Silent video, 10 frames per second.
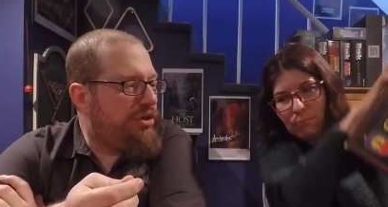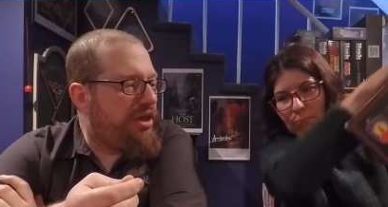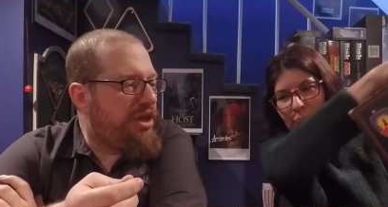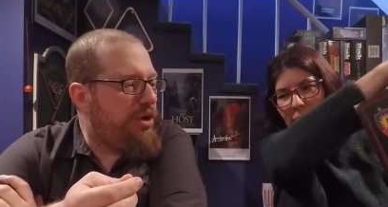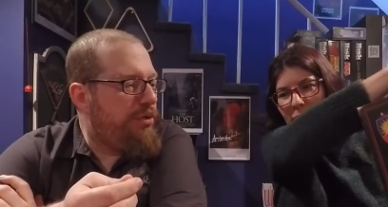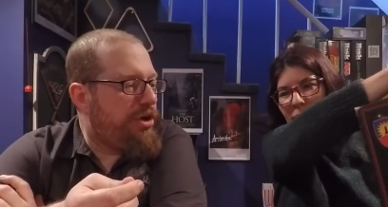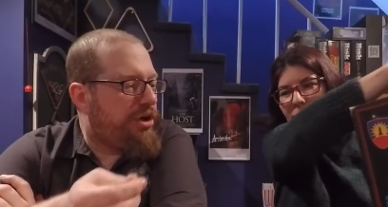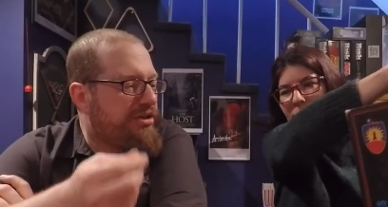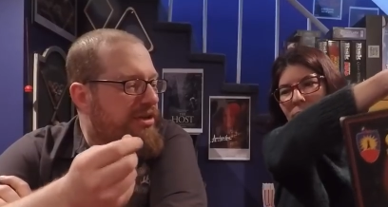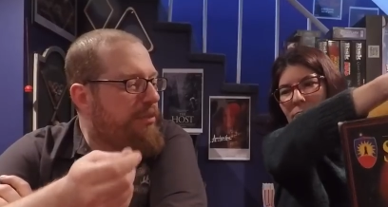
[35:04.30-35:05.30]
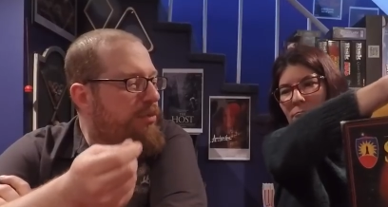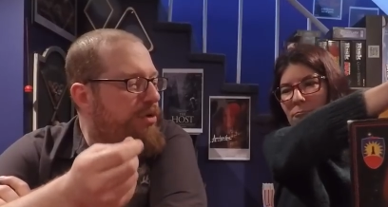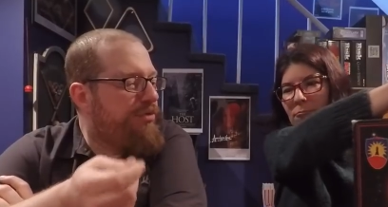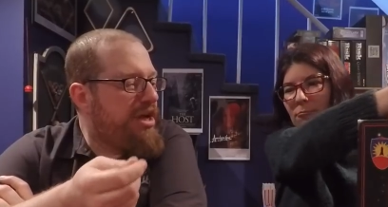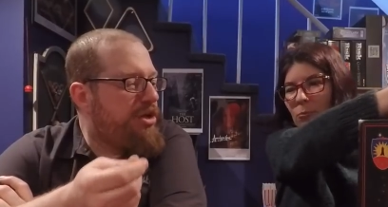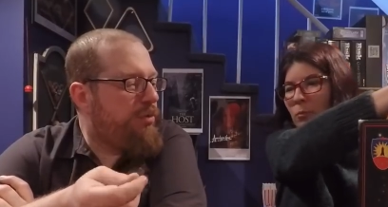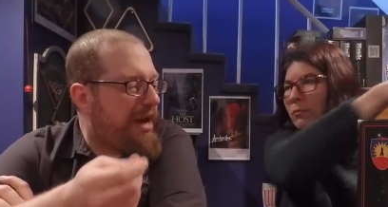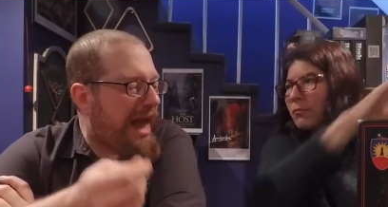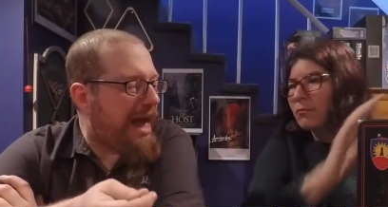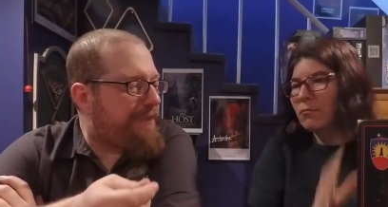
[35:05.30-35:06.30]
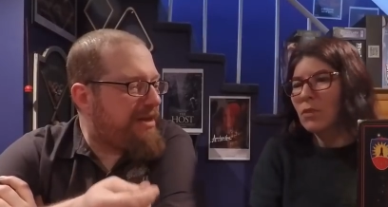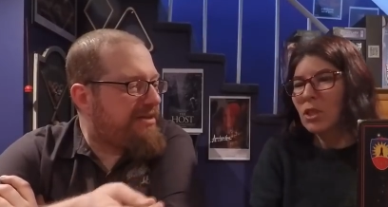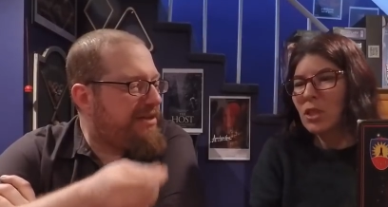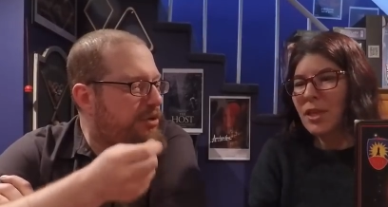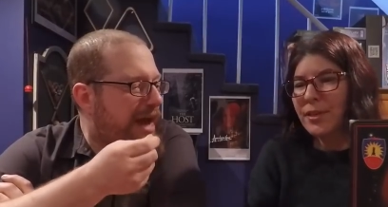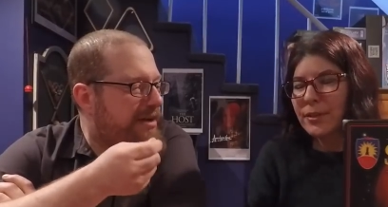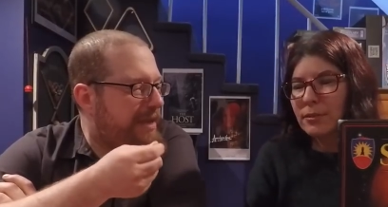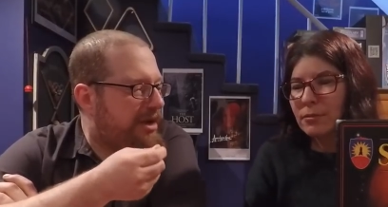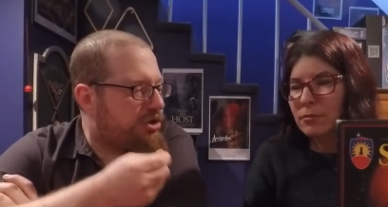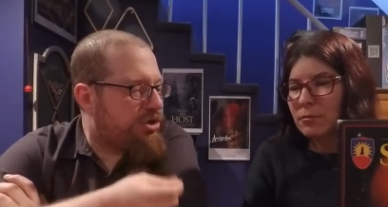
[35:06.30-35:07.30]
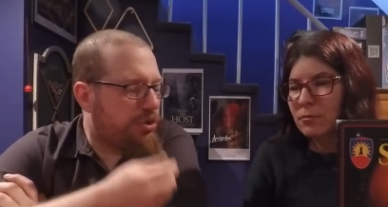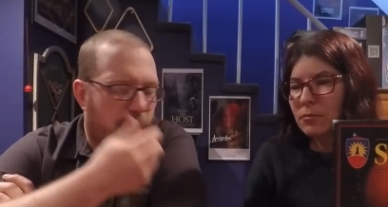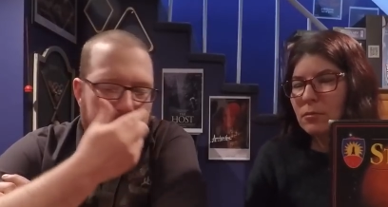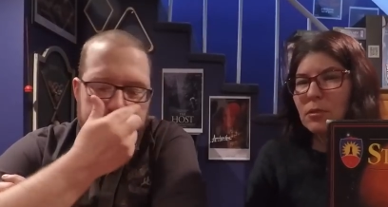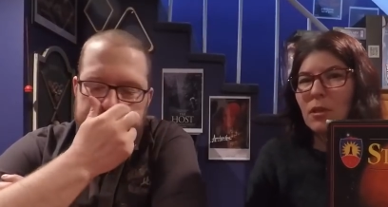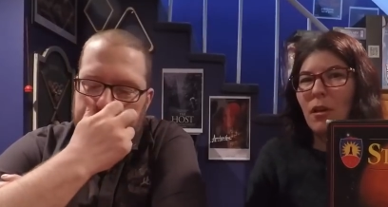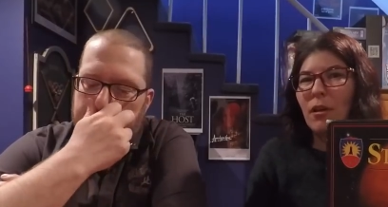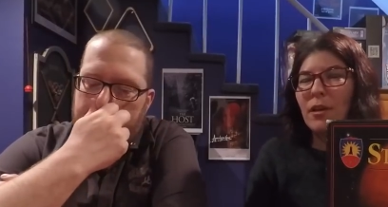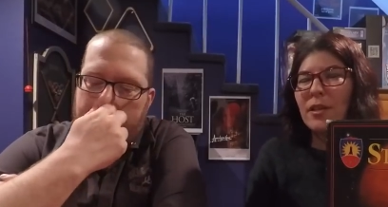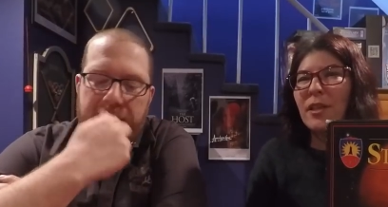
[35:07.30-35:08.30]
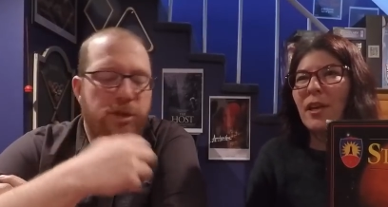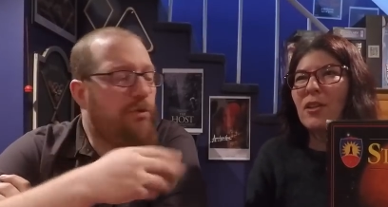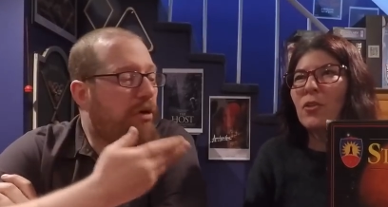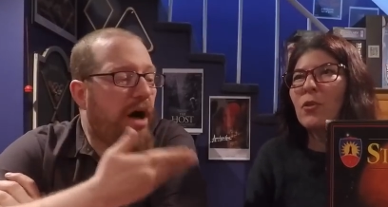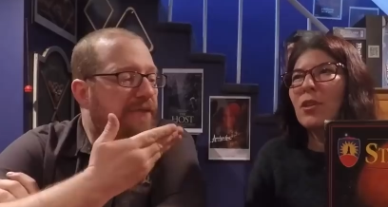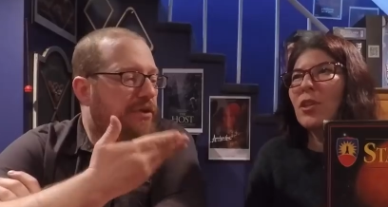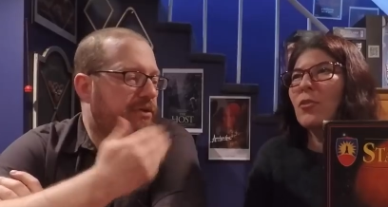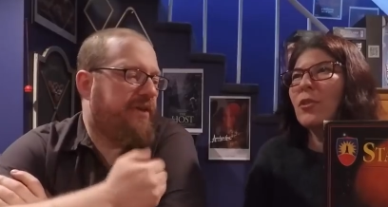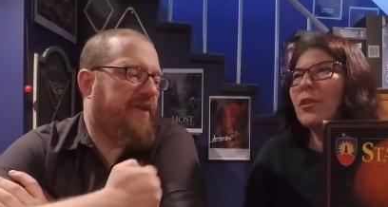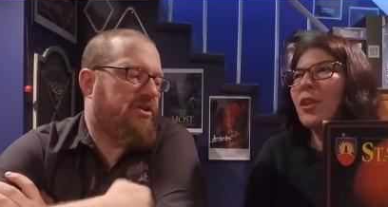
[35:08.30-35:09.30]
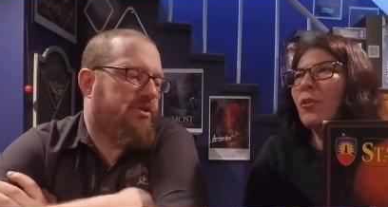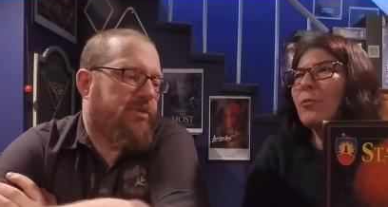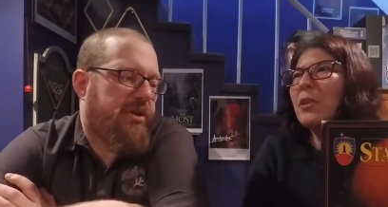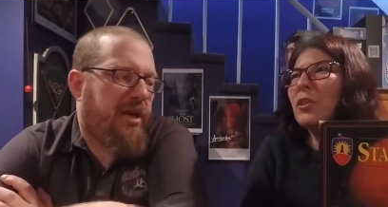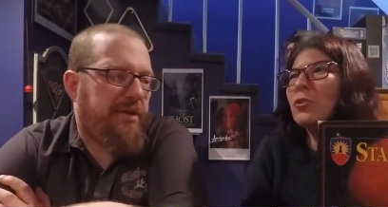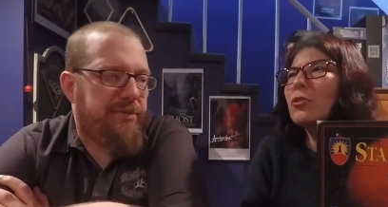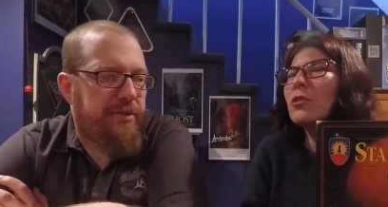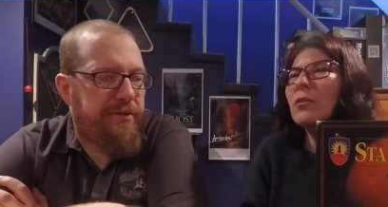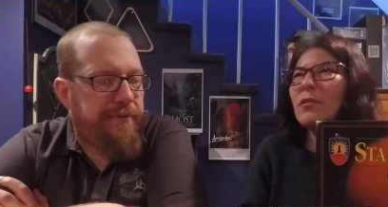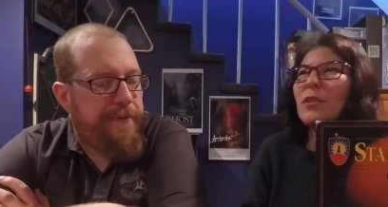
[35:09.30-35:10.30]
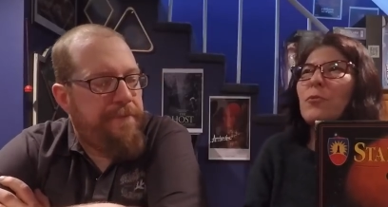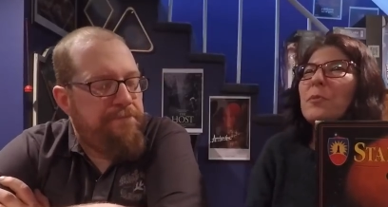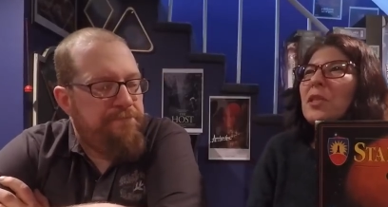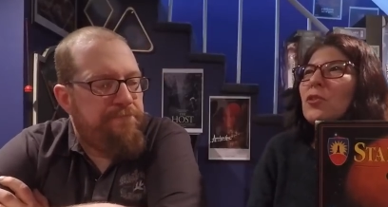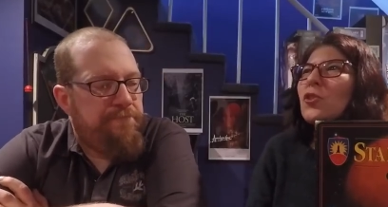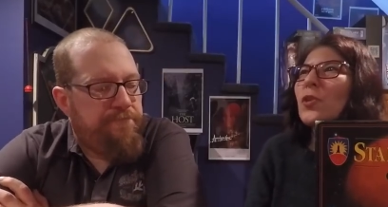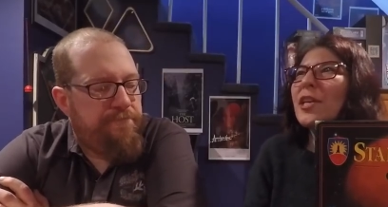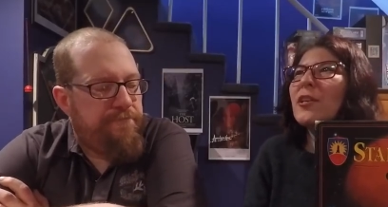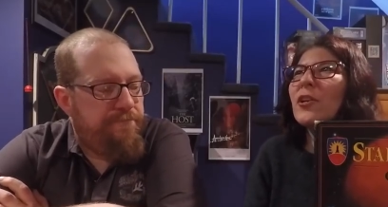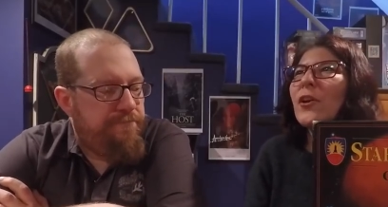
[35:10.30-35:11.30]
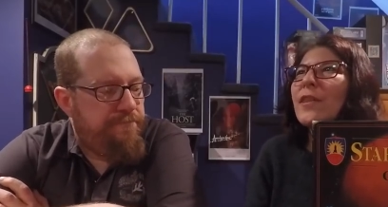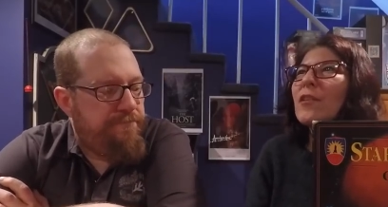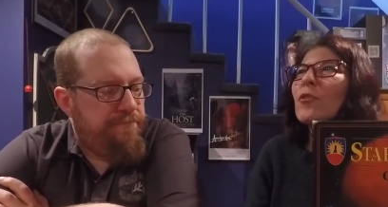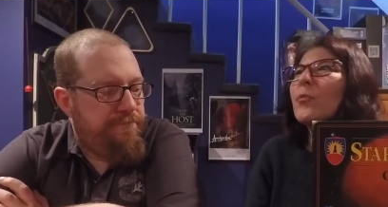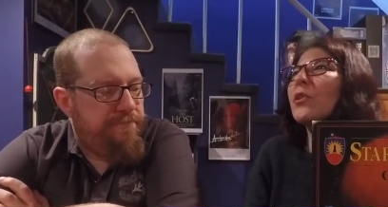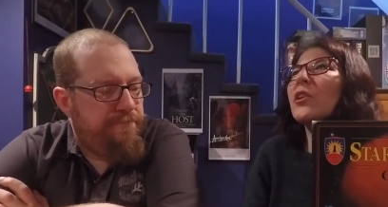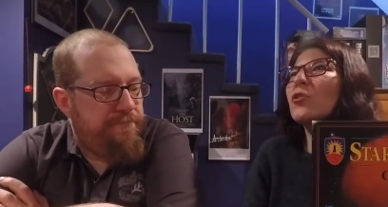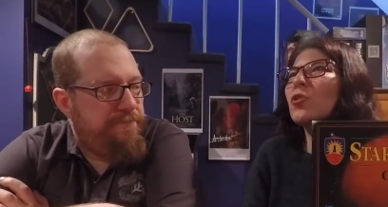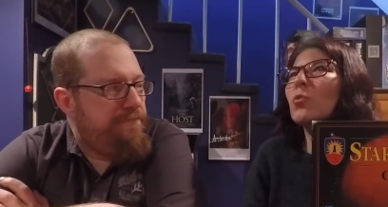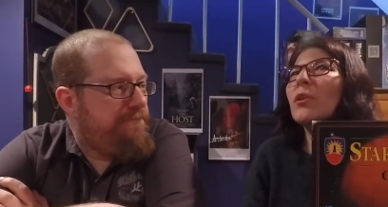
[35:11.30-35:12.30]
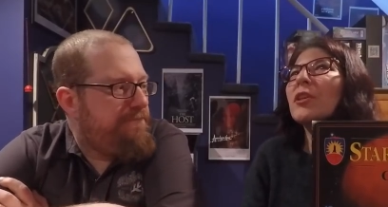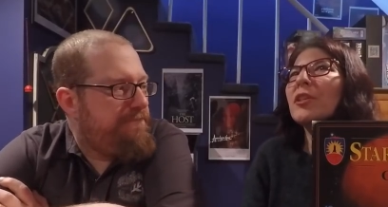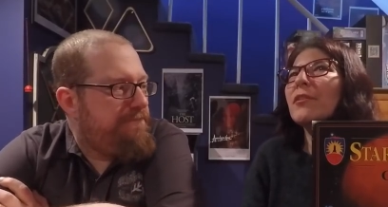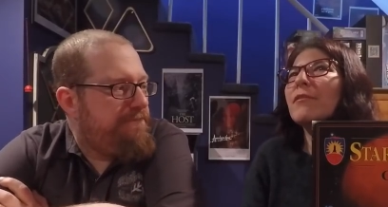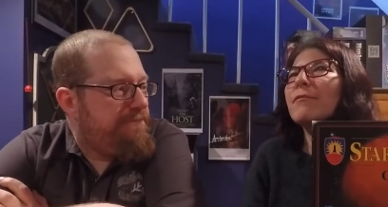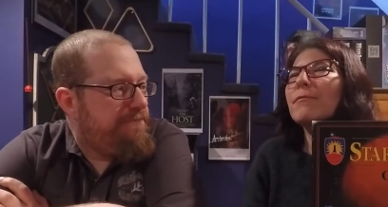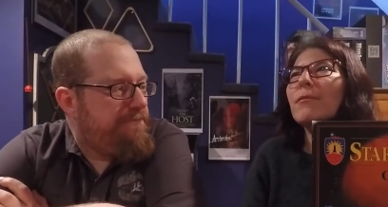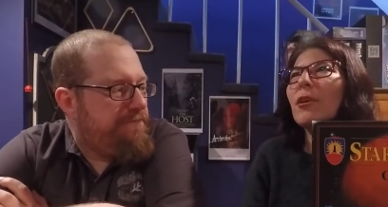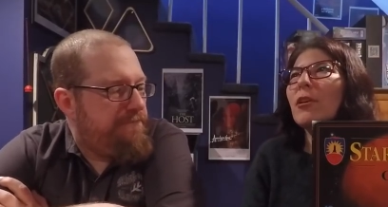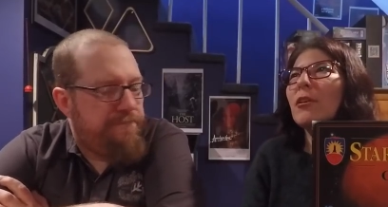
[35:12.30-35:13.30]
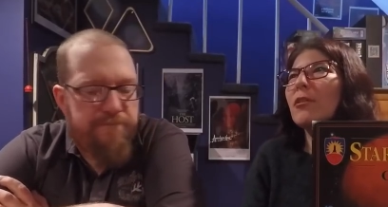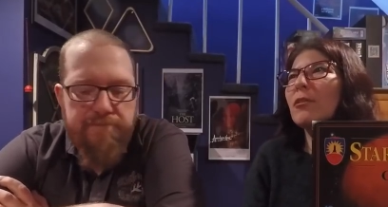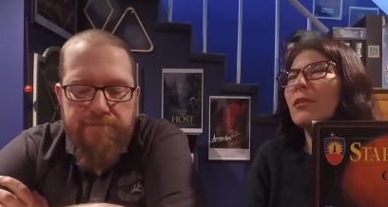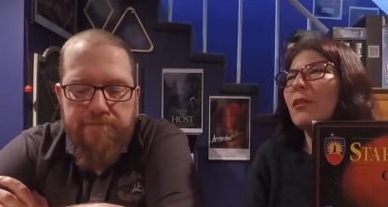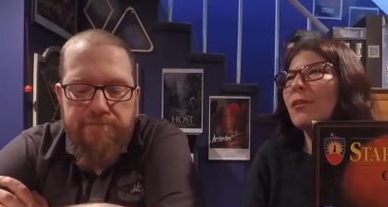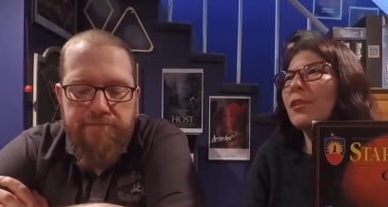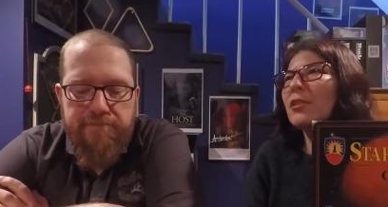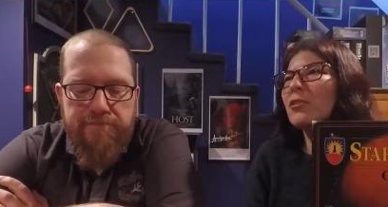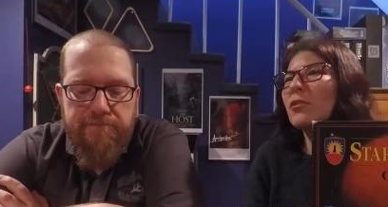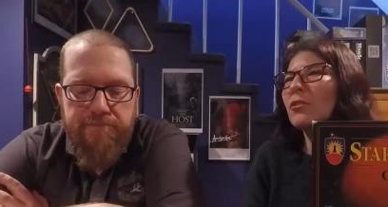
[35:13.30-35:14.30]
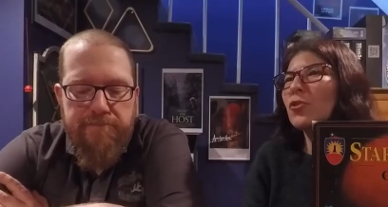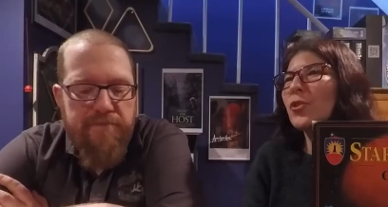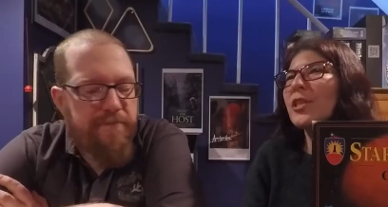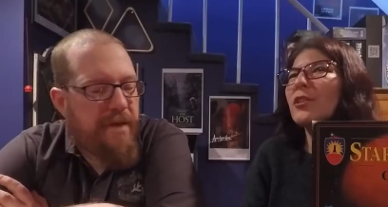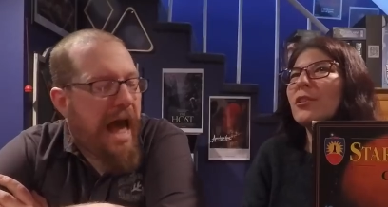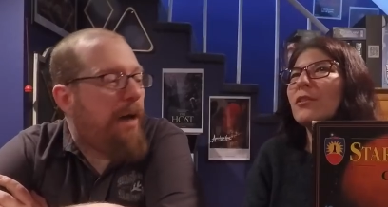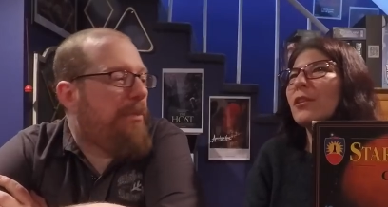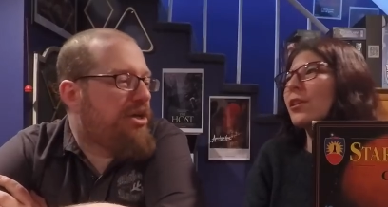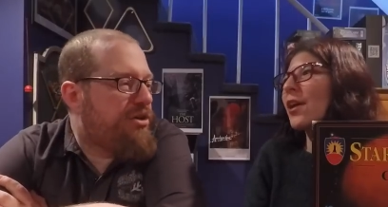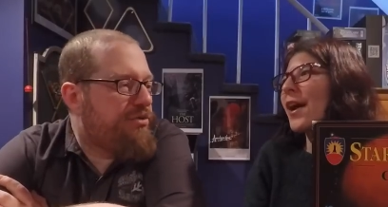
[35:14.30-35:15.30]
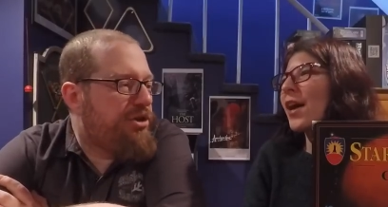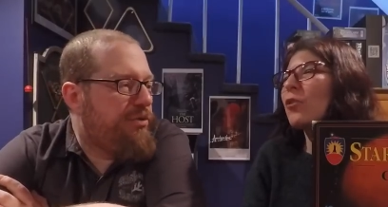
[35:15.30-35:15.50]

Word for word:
Speaker 1: you, because someone would read you what happens, and then yeah. you had to make a choice. And yeah, you, loved those there, adventure there book
Speaker 2: games. A, it would be a trader, and they would be like, "Do you want to give?" Uh, a thing to the trader. How much do you